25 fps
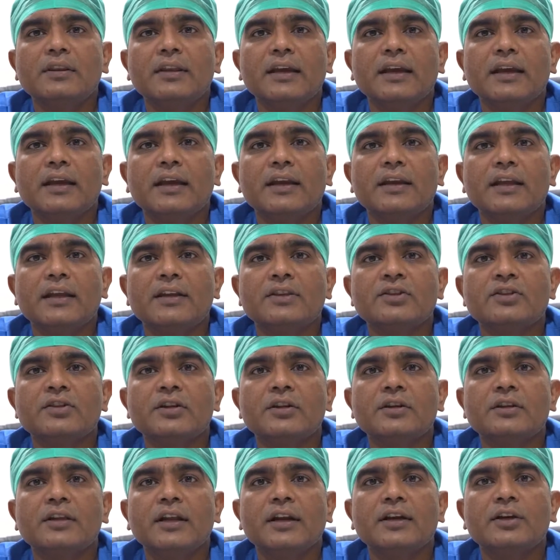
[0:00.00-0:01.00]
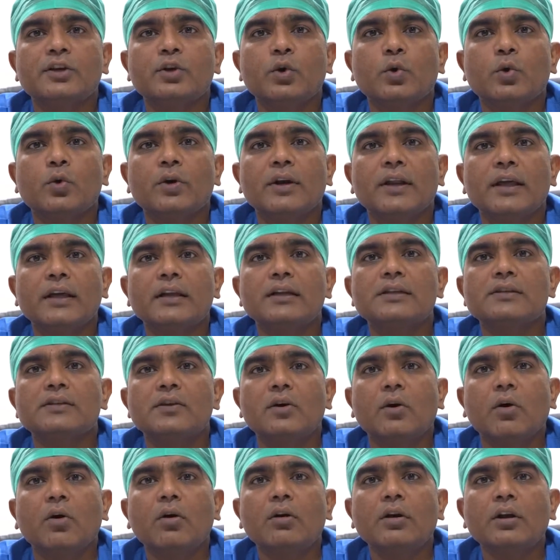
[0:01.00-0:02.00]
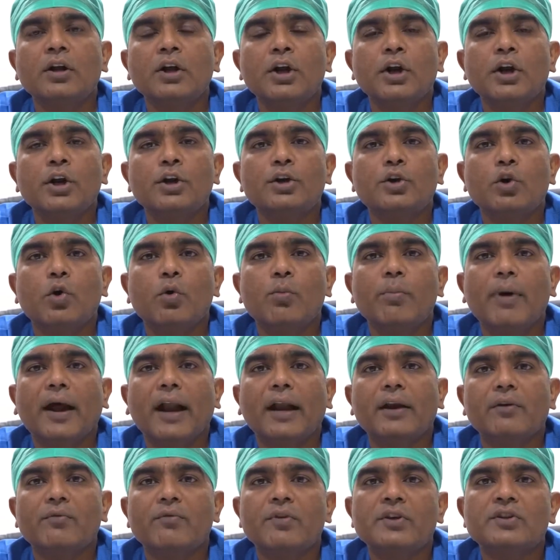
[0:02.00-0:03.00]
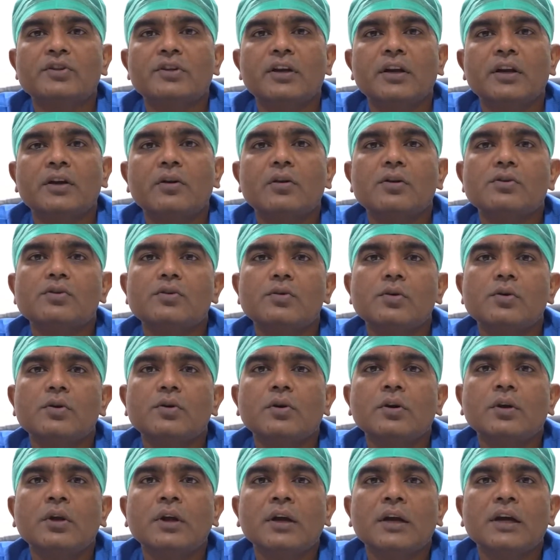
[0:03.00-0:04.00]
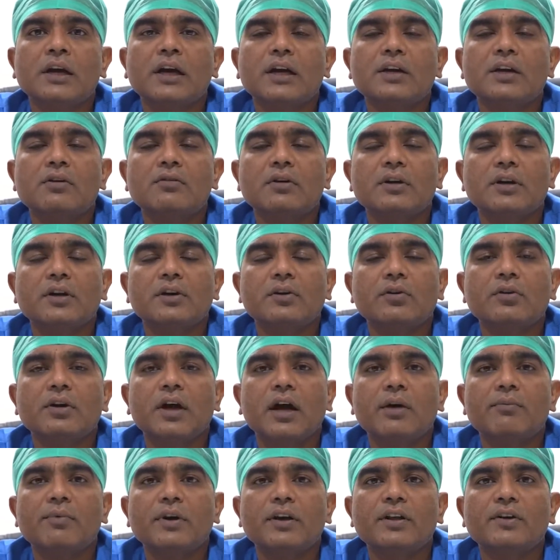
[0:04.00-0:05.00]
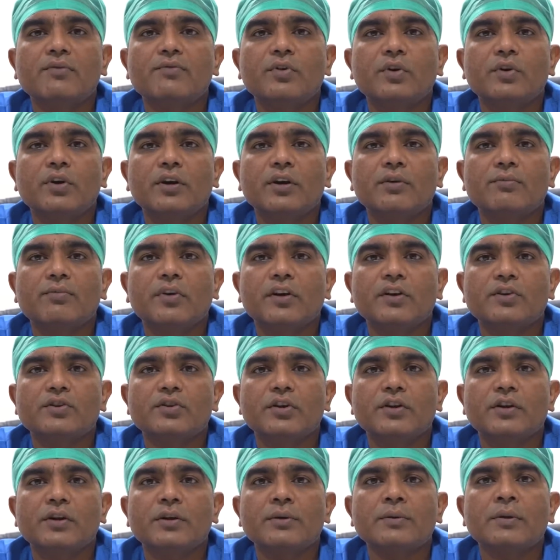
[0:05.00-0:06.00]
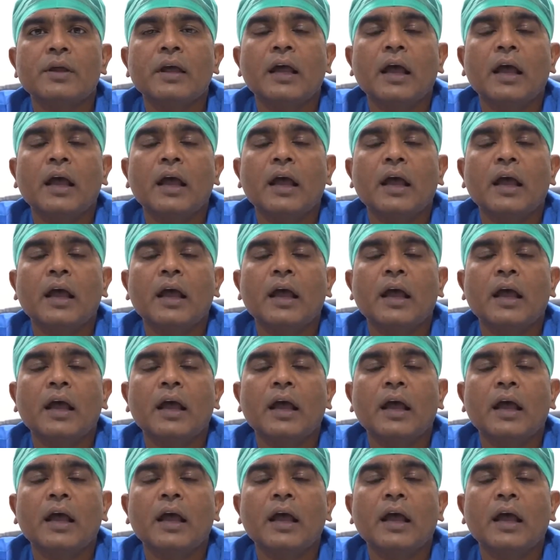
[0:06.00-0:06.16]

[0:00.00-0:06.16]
they can injure their toenails or toe band, which can also convert into diabetic foot infection.